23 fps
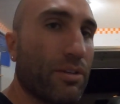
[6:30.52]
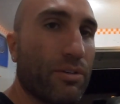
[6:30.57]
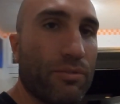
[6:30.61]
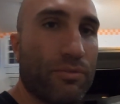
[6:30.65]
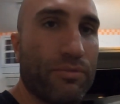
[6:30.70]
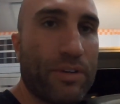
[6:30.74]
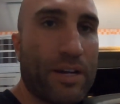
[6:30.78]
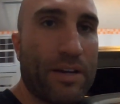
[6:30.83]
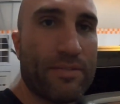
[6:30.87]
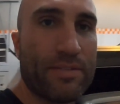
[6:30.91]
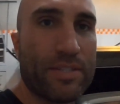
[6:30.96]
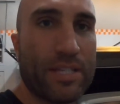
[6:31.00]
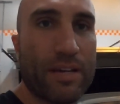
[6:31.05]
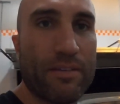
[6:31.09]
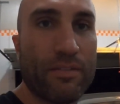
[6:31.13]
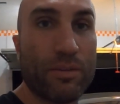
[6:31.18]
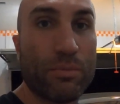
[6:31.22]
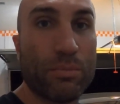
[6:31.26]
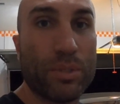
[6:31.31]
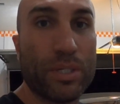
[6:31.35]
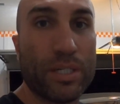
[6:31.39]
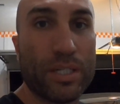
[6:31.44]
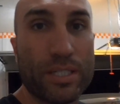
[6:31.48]
little
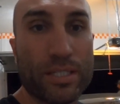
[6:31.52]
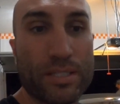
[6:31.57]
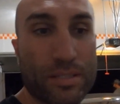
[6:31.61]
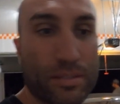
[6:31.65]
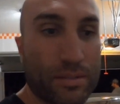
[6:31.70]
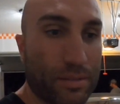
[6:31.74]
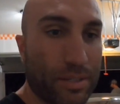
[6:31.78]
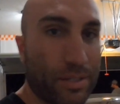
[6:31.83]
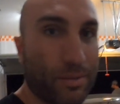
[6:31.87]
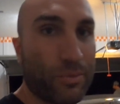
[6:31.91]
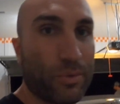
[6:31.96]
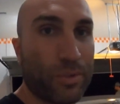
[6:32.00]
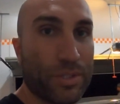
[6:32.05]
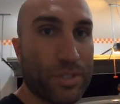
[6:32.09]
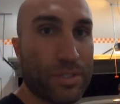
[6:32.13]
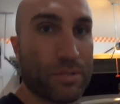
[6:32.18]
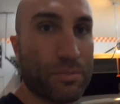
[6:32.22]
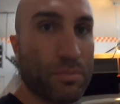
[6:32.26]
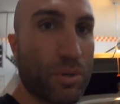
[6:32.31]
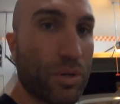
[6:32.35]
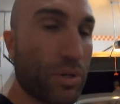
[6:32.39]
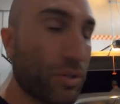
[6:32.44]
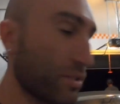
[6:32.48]
5.7, but it's like one of the
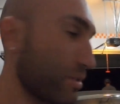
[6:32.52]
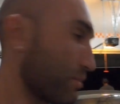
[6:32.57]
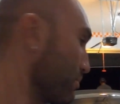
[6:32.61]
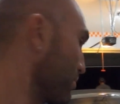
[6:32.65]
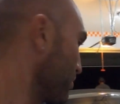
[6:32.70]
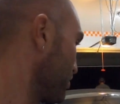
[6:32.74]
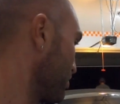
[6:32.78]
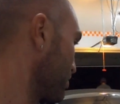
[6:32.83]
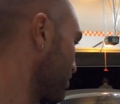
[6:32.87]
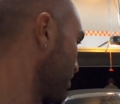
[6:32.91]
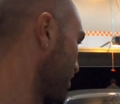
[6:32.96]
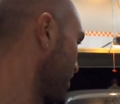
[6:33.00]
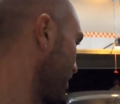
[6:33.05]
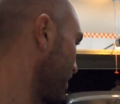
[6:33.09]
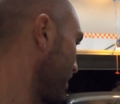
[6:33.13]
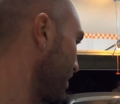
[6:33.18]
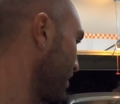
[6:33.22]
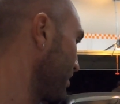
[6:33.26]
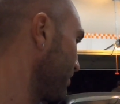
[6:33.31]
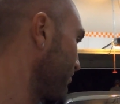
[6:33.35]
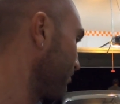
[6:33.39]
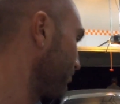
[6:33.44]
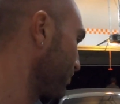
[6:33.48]
smallest motors you can
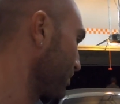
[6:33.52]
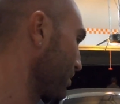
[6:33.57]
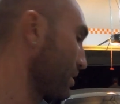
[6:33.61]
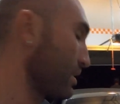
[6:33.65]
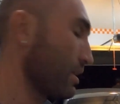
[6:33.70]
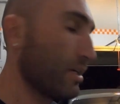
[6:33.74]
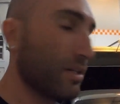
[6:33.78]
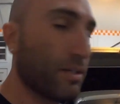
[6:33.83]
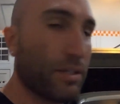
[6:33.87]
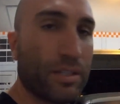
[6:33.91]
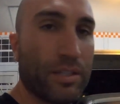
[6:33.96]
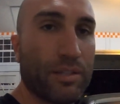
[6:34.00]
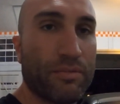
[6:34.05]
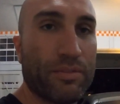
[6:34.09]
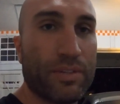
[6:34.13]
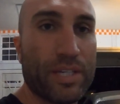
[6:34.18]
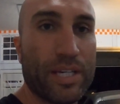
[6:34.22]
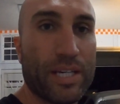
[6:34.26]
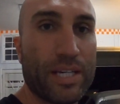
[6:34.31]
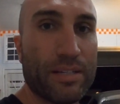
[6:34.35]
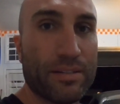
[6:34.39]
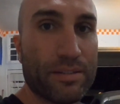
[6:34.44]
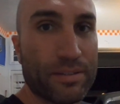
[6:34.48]
get uh, in the
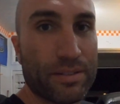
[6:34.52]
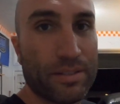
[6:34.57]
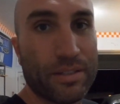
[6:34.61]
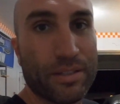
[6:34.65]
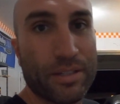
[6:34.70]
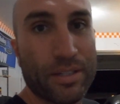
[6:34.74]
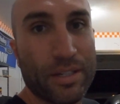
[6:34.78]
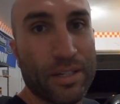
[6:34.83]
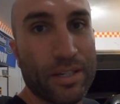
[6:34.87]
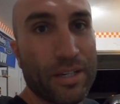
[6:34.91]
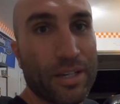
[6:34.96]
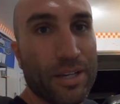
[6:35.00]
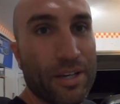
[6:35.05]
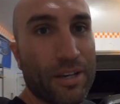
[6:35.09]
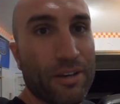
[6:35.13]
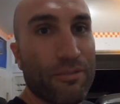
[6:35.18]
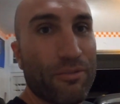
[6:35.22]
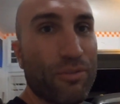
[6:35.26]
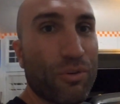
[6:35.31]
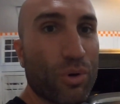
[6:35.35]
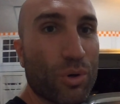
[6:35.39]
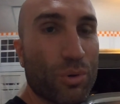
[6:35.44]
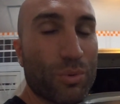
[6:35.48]
V8
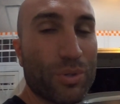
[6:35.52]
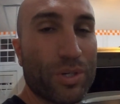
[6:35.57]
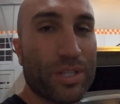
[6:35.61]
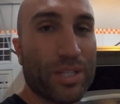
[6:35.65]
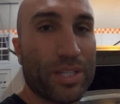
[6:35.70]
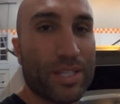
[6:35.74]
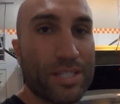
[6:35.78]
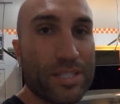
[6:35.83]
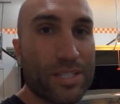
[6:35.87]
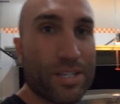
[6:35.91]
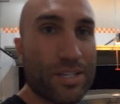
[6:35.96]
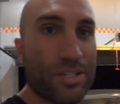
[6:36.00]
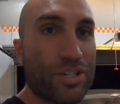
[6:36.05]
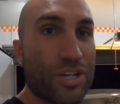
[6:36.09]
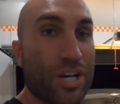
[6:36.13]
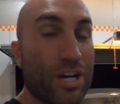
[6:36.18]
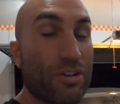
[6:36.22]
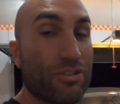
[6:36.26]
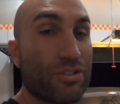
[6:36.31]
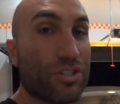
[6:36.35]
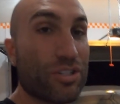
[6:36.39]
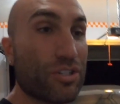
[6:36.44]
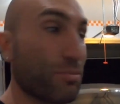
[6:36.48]
for one of these
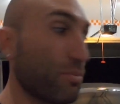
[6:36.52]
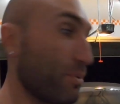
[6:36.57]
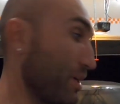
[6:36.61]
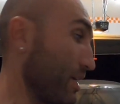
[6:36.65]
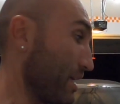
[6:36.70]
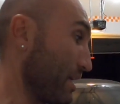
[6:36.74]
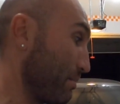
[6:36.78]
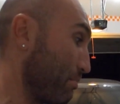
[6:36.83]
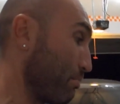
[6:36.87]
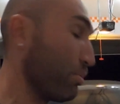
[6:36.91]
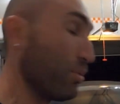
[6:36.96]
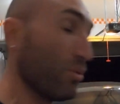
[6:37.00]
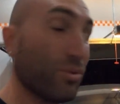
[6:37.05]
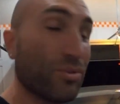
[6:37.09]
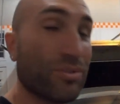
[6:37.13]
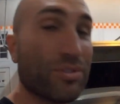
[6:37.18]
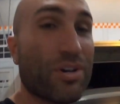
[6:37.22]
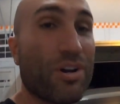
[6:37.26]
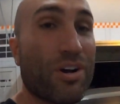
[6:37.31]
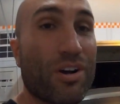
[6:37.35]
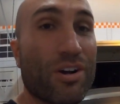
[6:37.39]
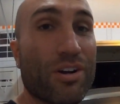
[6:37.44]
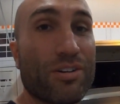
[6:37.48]
Challengers, but it
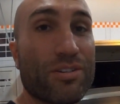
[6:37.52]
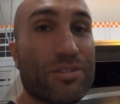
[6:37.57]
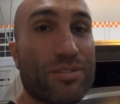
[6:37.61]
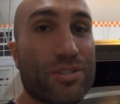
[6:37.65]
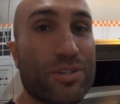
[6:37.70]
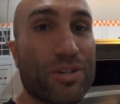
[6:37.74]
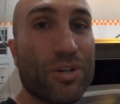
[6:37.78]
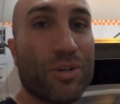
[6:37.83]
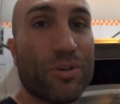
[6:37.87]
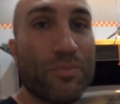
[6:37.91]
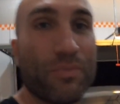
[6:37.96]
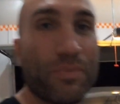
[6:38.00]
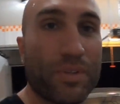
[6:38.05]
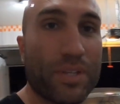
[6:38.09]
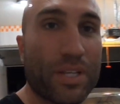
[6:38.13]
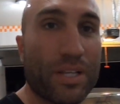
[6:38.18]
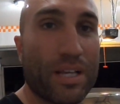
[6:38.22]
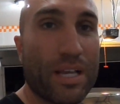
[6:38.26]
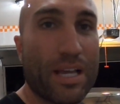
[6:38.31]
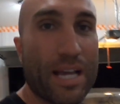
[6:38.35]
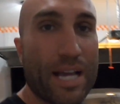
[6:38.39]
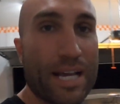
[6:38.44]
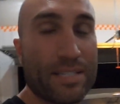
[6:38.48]
pulls hard. So
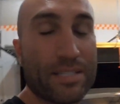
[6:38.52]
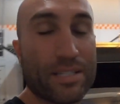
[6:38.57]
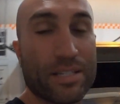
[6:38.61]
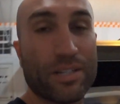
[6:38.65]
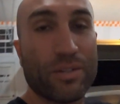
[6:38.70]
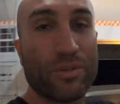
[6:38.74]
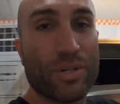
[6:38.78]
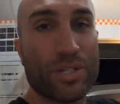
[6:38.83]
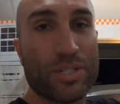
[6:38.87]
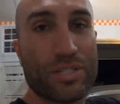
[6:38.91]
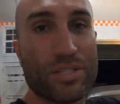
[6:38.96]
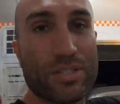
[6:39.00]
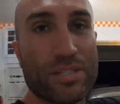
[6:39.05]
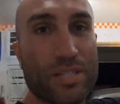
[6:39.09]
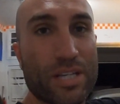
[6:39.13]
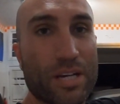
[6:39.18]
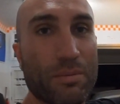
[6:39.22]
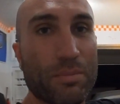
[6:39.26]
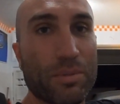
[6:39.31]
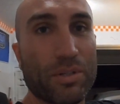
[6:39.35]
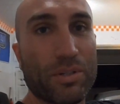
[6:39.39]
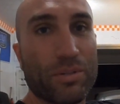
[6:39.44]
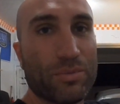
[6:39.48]
ask any questions
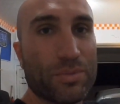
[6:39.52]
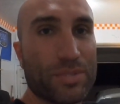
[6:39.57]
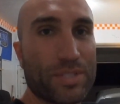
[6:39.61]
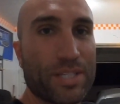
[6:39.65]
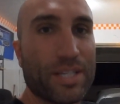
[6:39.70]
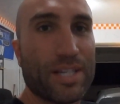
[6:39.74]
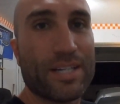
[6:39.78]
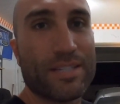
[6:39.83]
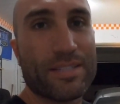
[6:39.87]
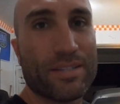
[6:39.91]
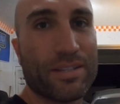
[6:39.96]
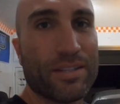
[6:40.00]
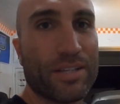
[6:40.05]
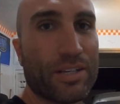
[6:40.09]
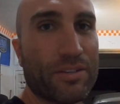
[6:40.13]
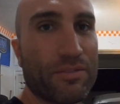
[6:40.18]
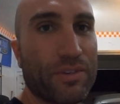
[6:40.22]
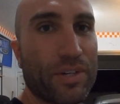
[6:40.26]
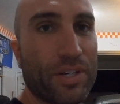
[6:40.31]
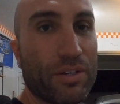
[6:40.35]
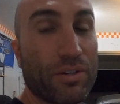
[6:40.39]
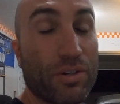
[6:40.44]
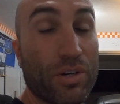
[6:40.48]
down below, and we'll see you guys on the next
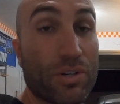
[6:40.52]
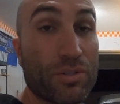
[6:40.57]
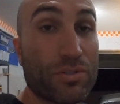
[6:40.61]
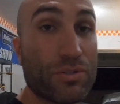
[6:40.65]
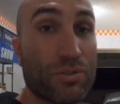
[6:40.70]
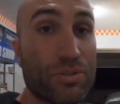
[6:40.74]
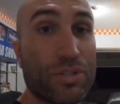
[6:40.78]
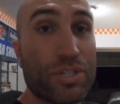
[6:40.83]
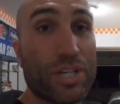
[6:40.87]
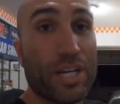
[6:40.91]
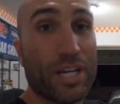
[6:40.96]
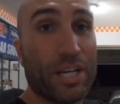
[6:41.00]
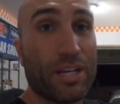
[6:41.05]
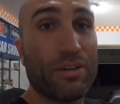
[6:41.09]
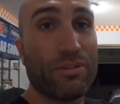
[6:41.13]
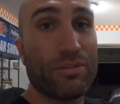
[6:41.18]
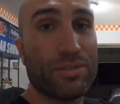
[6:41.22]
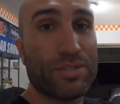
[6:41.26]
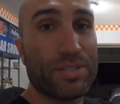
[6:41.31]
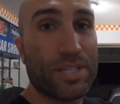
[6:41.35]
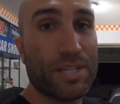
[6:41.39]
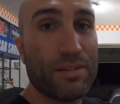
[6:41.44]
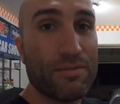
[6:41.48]
video. Also, check
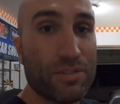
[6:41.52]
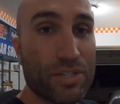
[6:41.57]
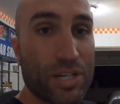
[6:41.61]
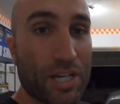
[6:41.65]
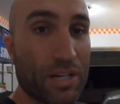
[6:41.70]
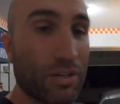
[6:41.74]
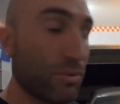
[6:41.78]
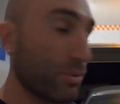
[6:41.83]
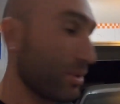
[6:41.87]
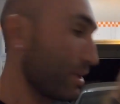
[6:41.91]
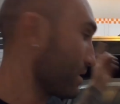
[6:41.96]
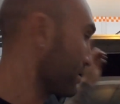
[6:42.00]
out Steve's channel where